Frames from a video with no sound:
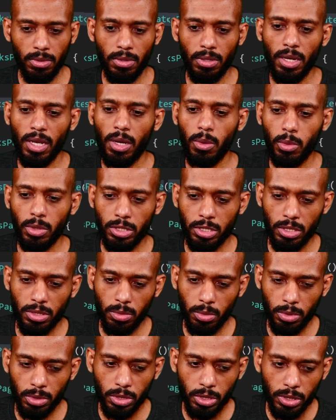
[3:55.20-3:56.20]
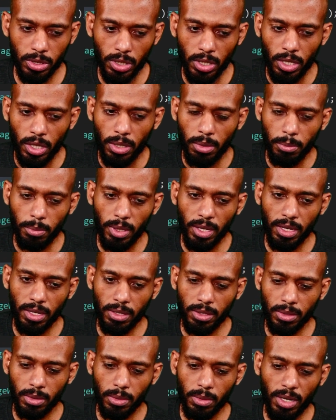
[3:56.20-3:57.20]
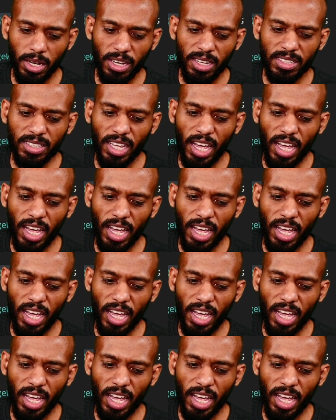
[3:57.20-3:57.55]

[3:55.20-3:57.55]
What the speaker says: widget, which mean it